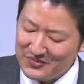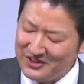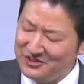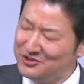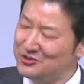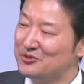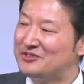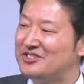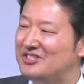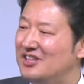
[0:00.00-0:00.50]

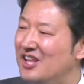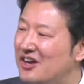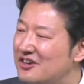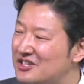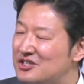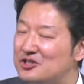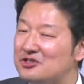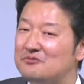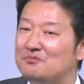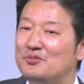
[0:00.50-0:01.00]
so
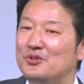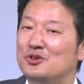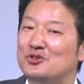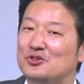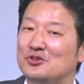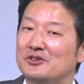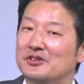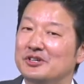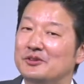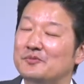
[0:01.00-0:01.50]
sluggish
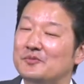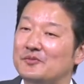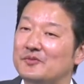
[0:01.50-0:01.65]
spiritually?